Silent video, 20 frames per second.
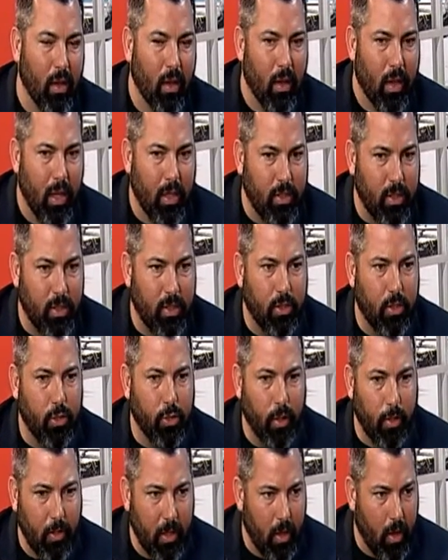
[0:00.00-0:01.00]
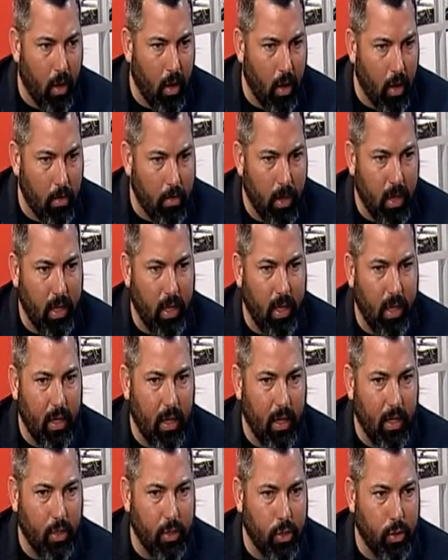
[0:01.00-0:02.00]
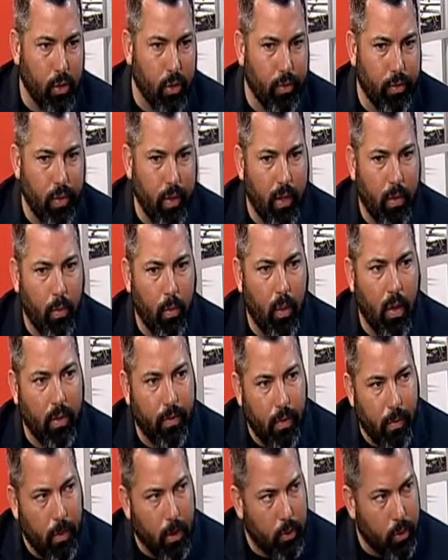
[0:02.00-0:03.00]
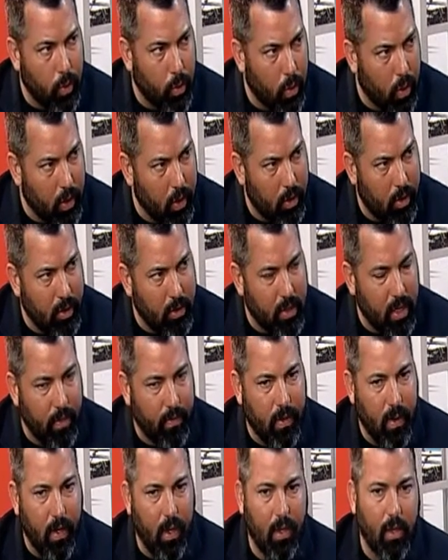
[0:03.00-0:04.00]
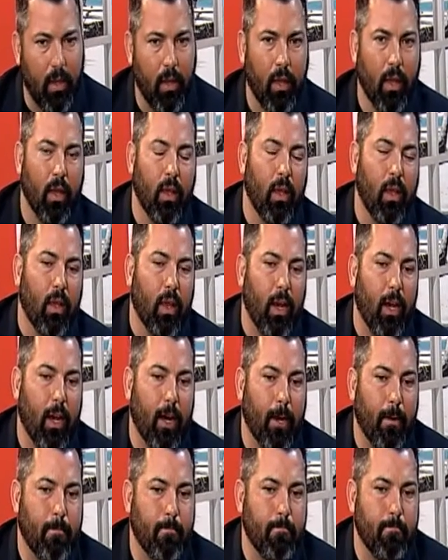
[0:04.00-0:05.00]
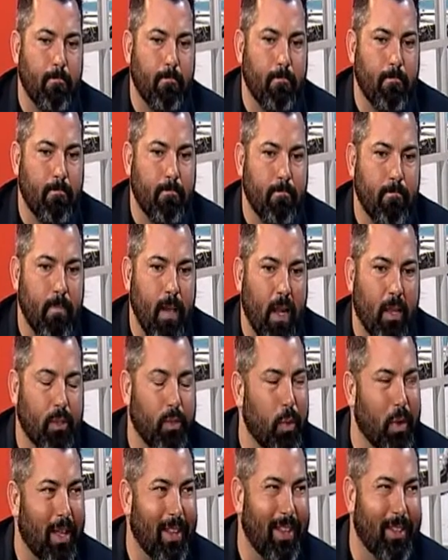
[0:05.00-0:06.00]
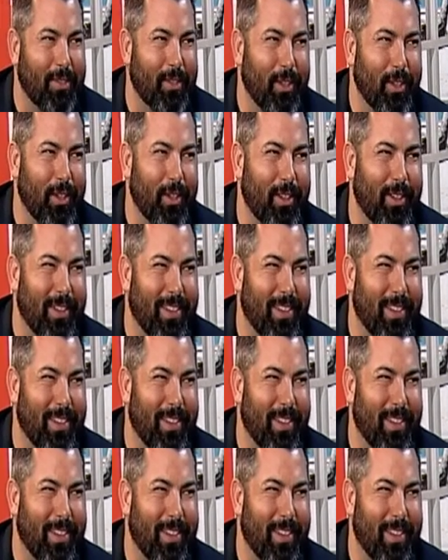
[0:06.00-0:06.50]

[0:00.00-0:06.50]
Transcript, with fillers: Yeah. It's extremely hard, but it, it, it is truthfully one of the most rewarding things I've done. Um, and it's what I love to do.